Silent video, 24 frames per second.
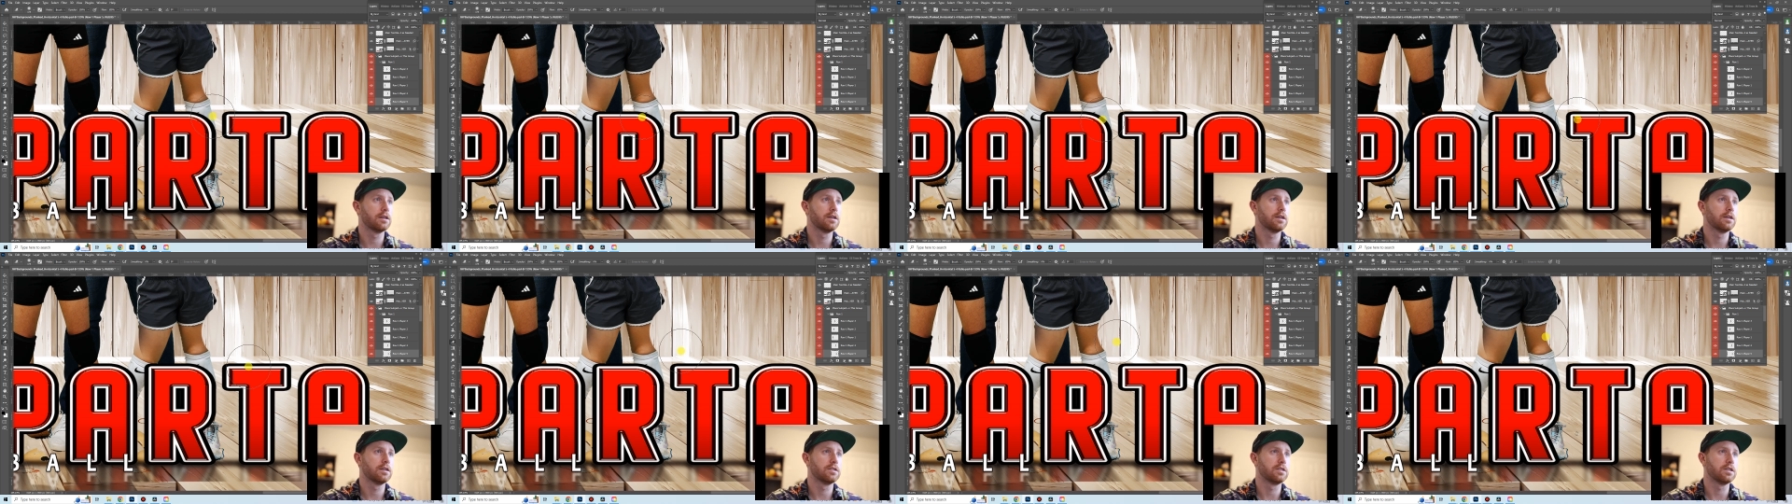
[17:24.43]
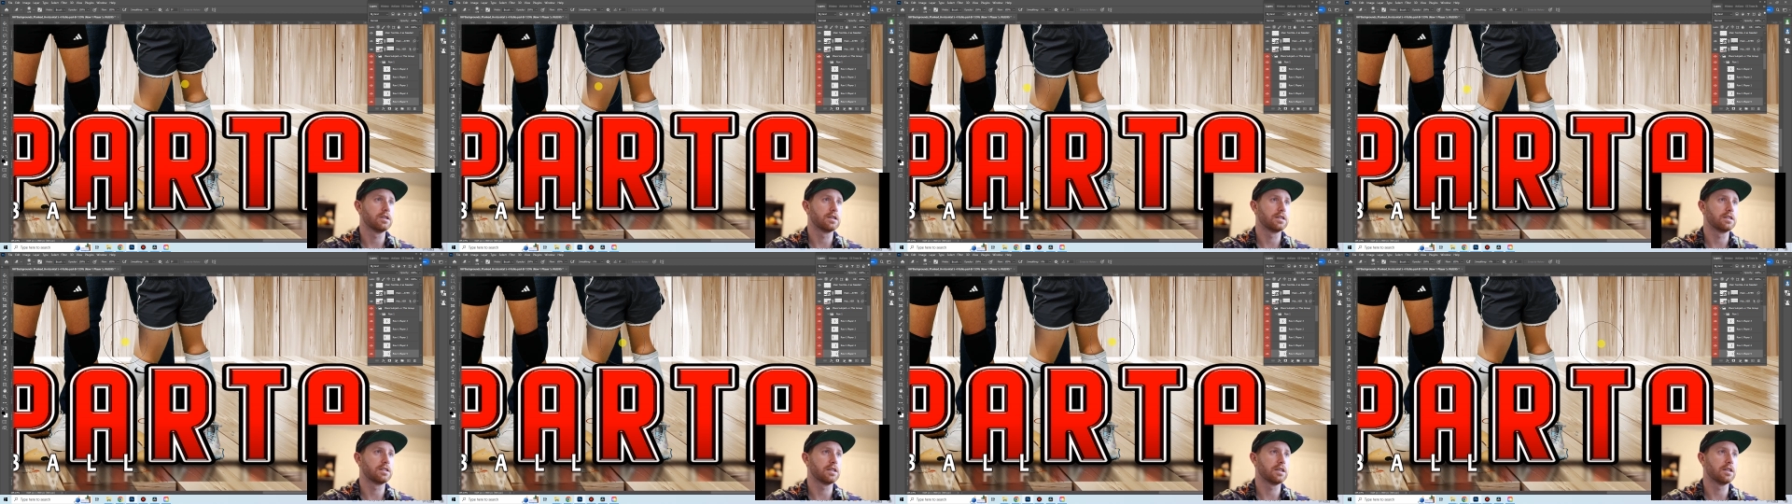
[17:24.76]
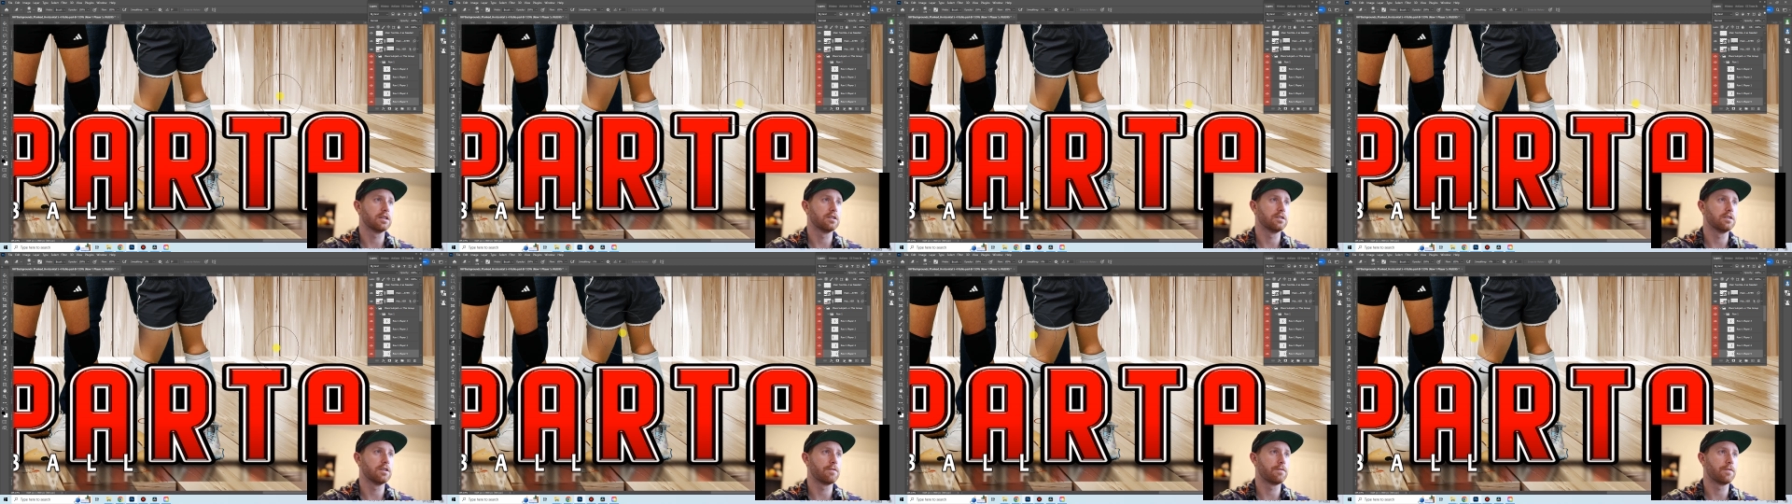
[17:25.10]
So you can see the
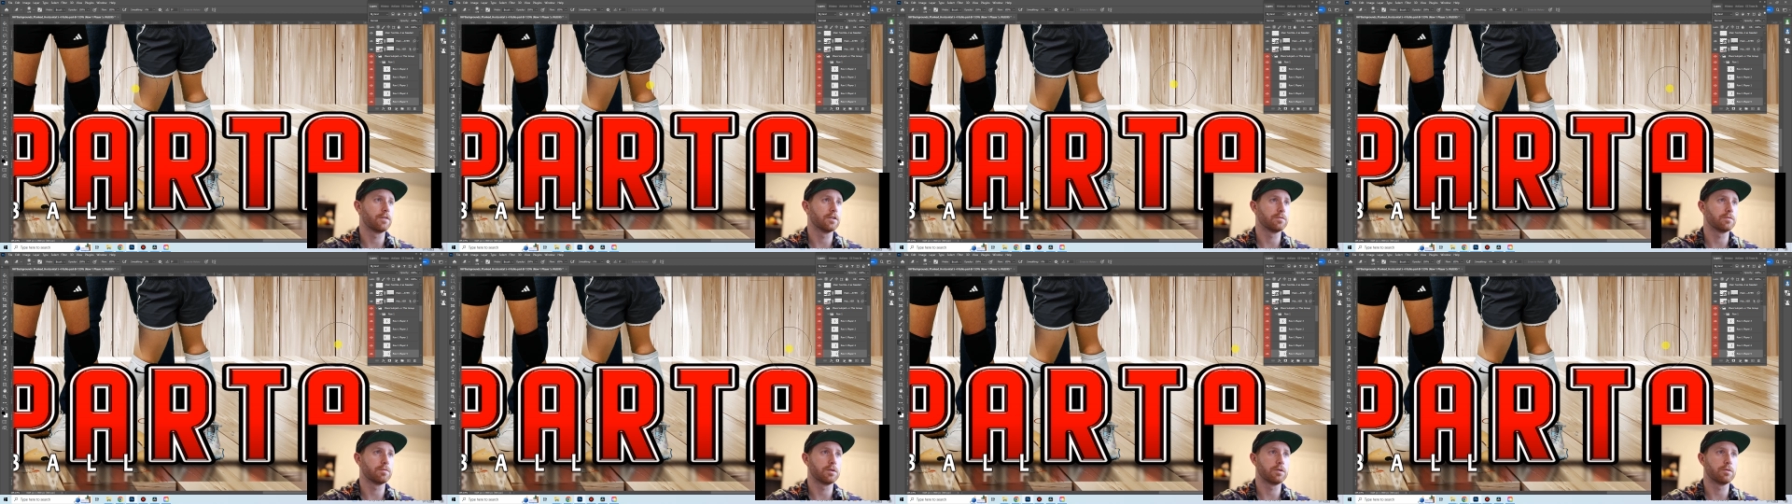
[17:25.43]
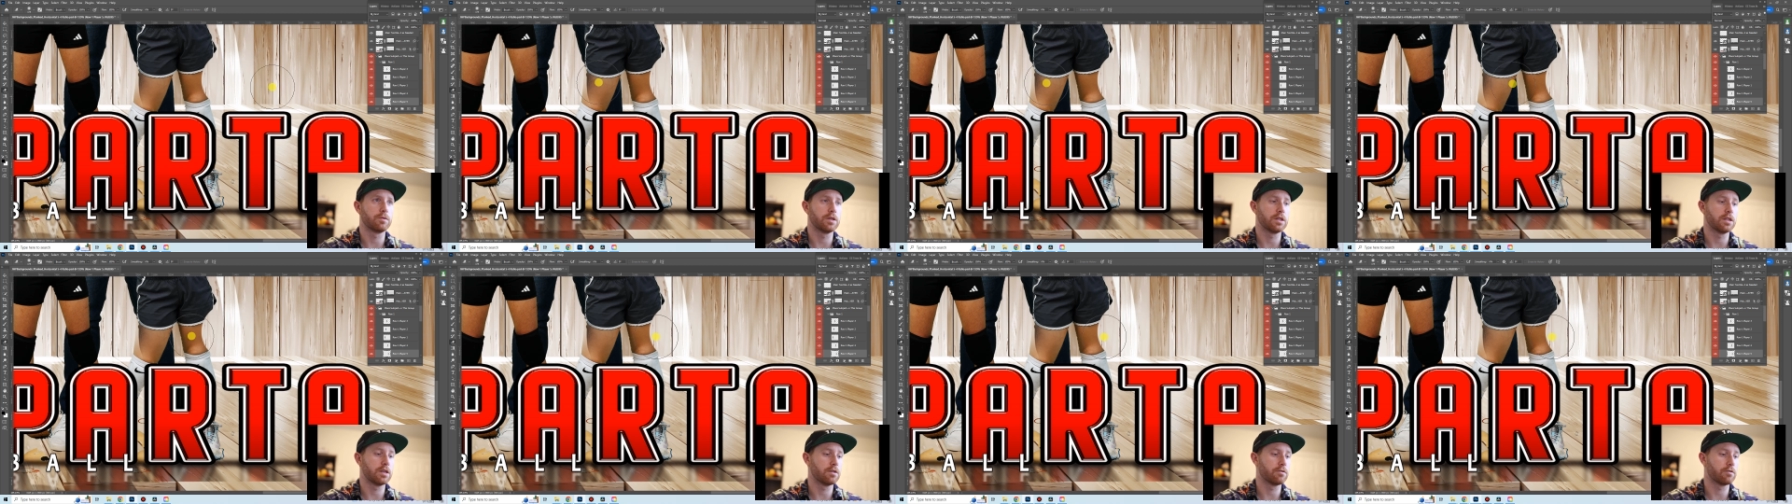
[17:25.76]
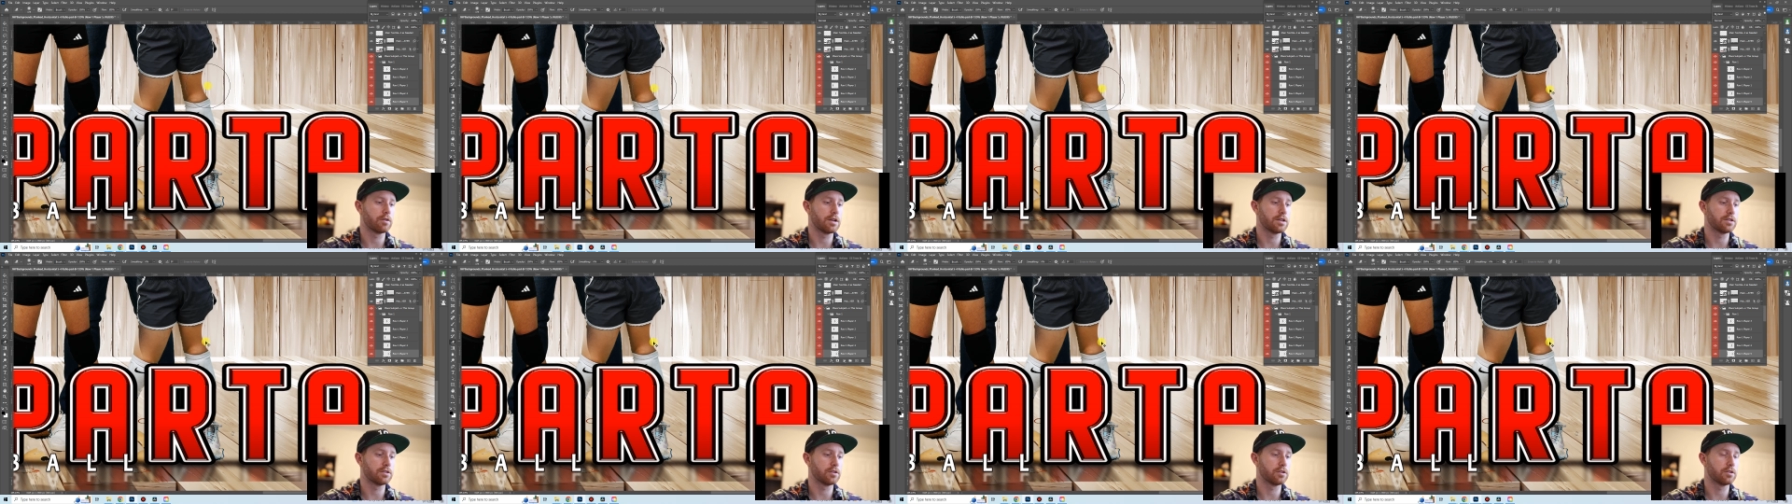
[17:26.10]
difference between the
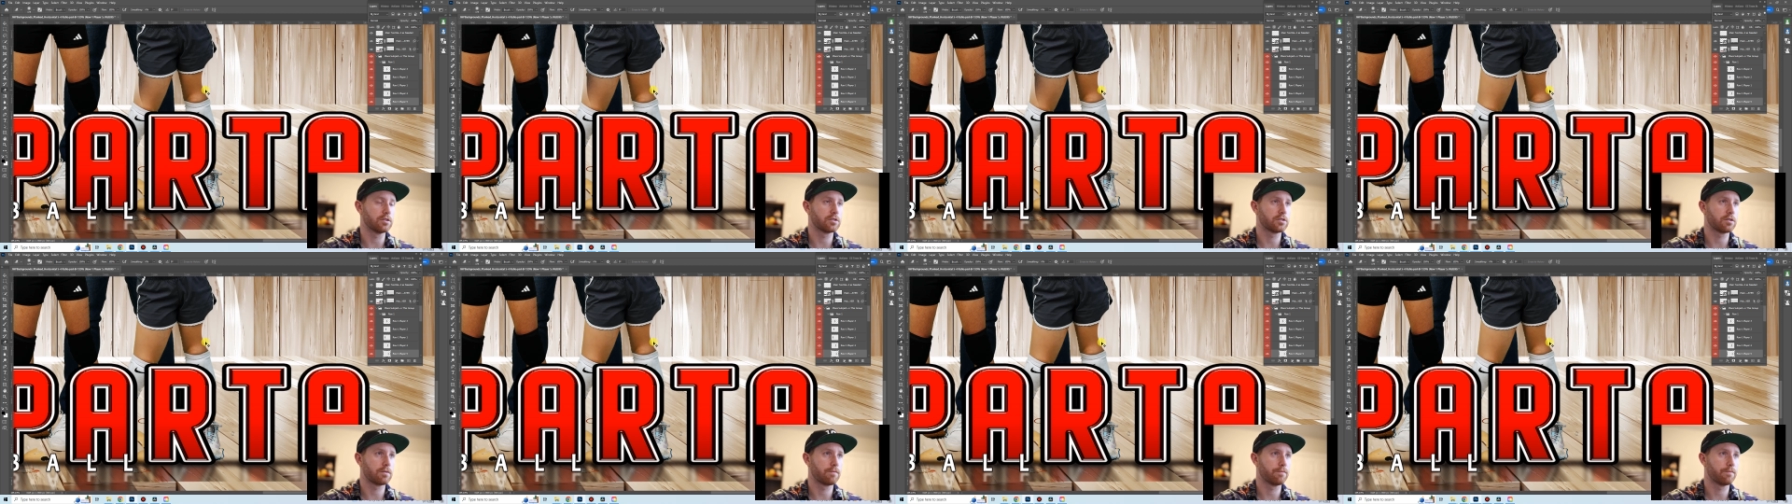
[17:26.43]
erasers.